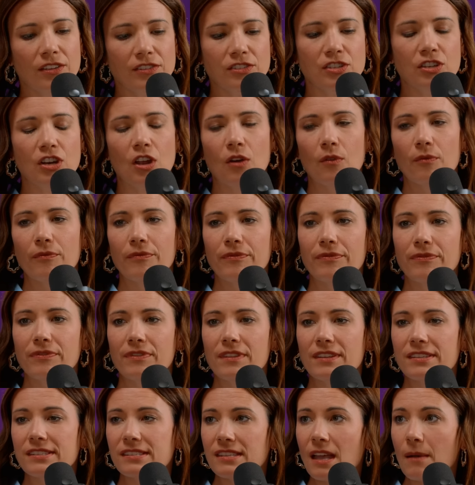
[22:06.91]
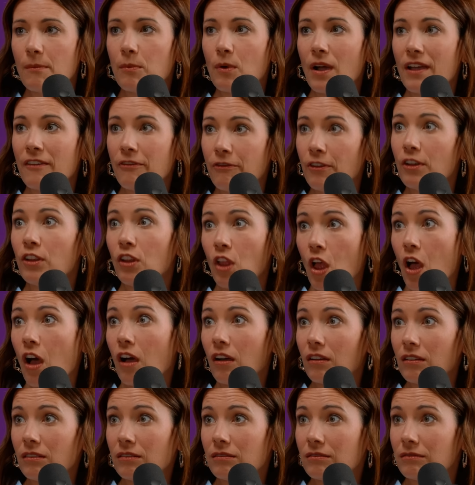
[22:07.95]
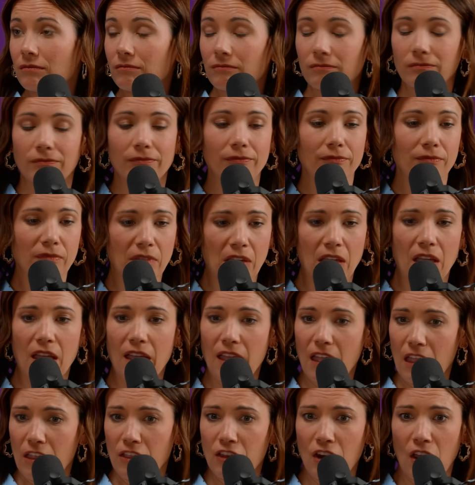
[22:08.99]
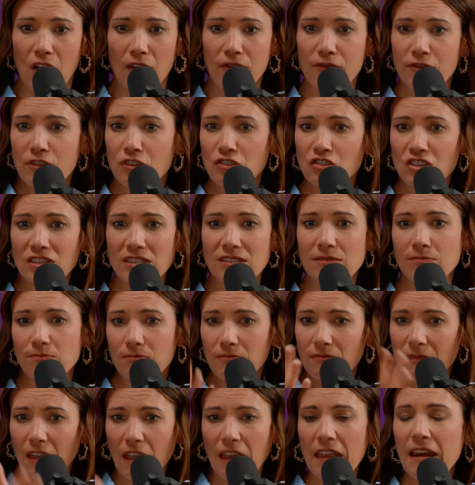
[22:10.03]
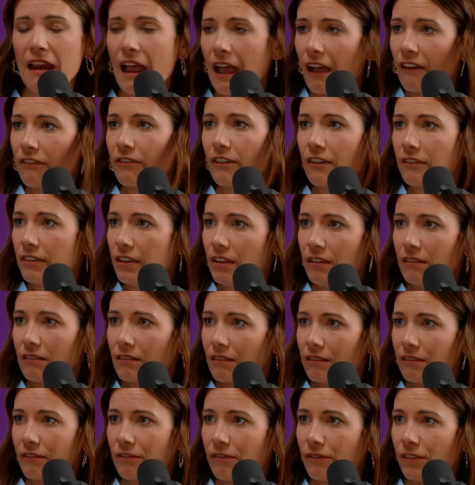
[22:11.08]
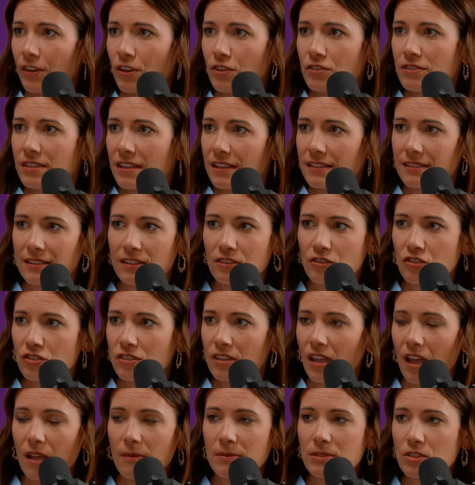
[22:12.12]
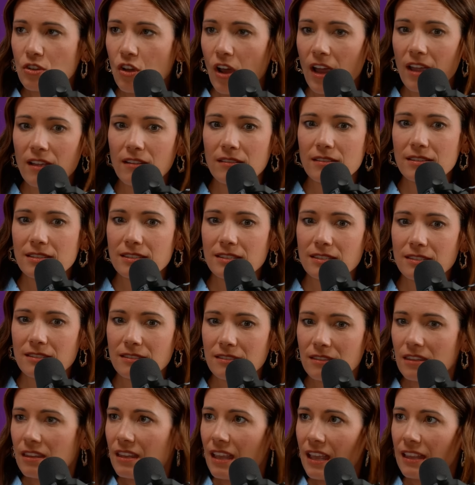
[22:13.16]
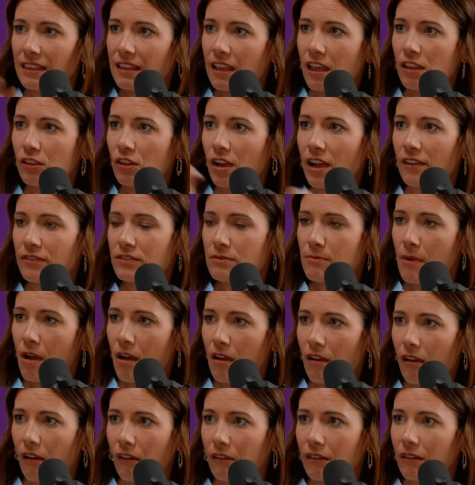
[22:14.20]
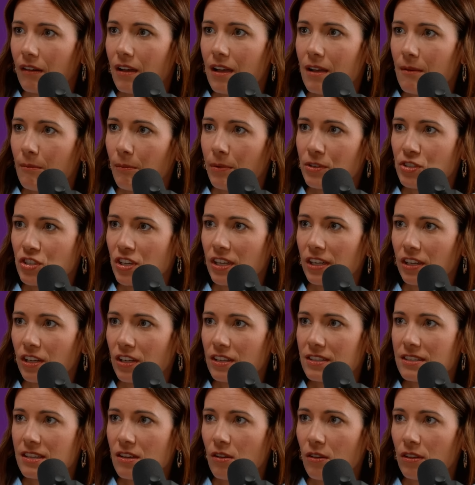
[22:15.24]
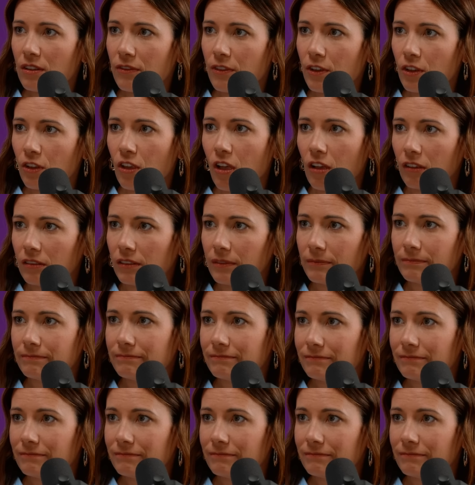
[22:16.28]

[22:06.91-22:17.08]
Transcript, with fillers: So you know the Subway foot long. You know, if you just eat half of it for your six inch sub, it's great. Eat the other half tomorrow, but you get a good deal on the foot long.